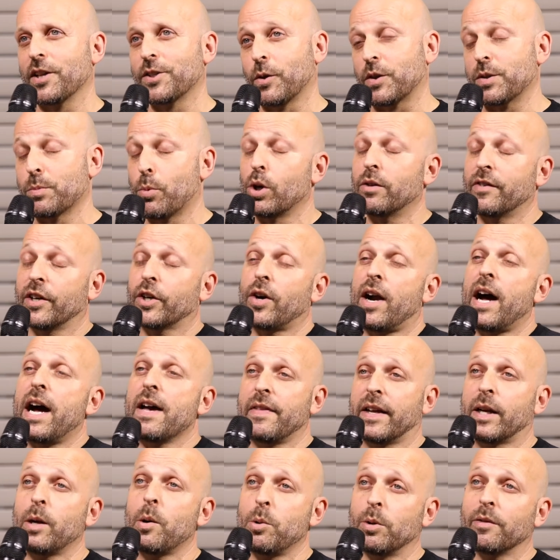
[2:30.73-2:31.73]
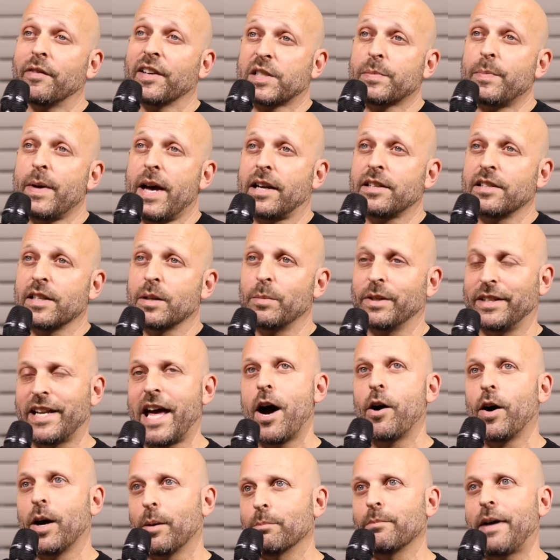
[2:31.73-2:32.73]
So it's more of a grind than I would have expected, but
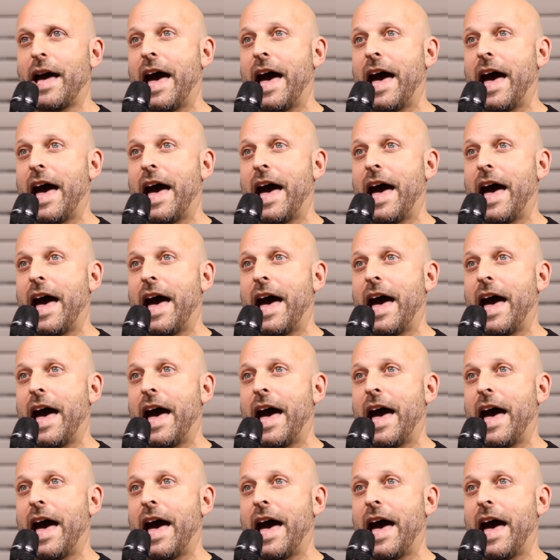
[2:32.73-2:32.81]
now I'm